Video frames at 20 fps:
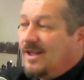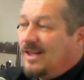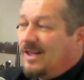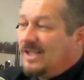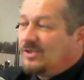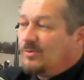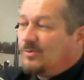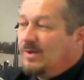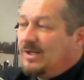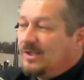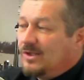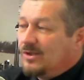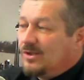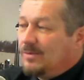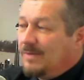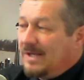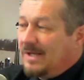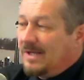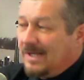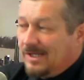Let's read a
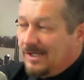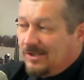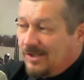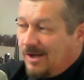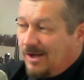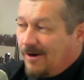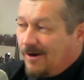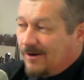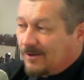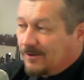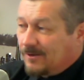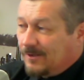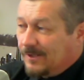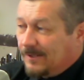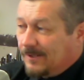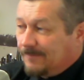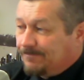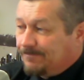little bit into the article here.